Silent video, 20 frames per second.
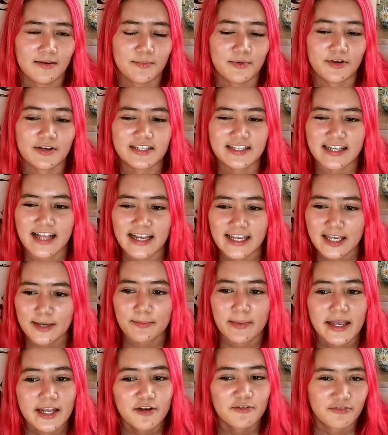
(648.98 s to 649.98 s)
Because like he
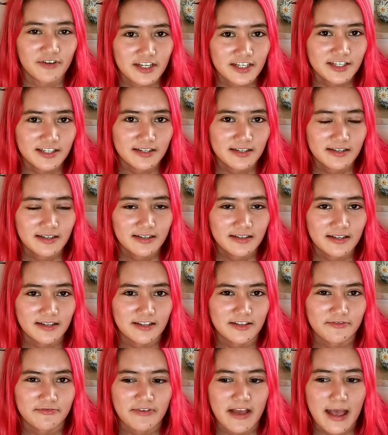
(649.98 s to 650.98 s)
made a wish,
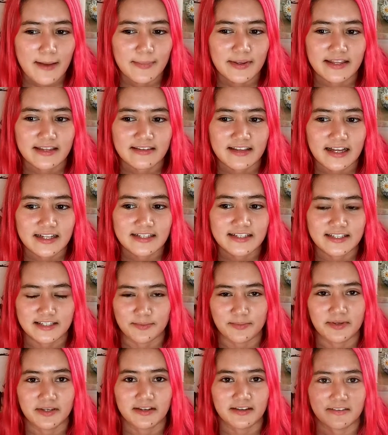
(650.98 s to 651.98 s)
his family finally
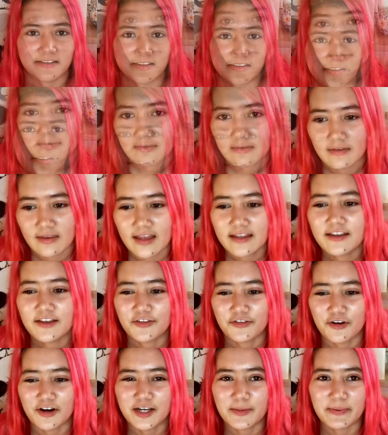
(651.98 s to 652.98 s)
disappeared, I think. And he
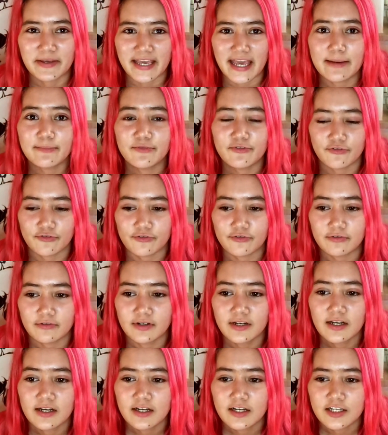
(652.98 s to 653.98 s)
thought it became true.
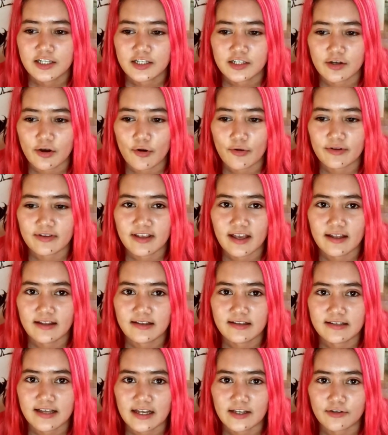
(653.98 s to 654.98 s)
So then
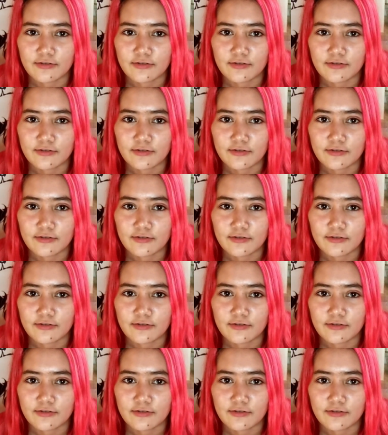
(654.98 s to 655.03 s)
he like